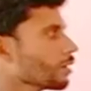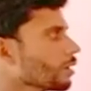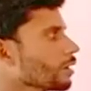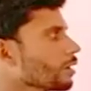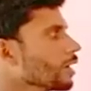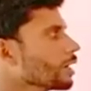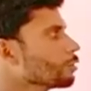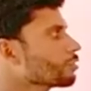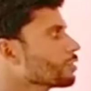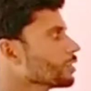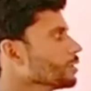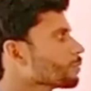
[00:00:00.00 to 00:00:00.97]
Here you
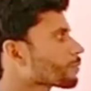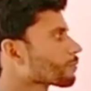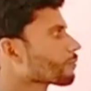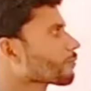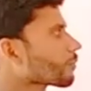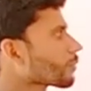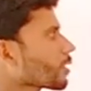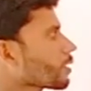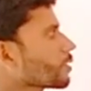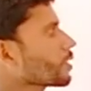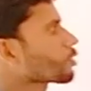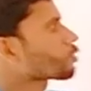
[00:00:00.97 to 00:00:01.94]
see the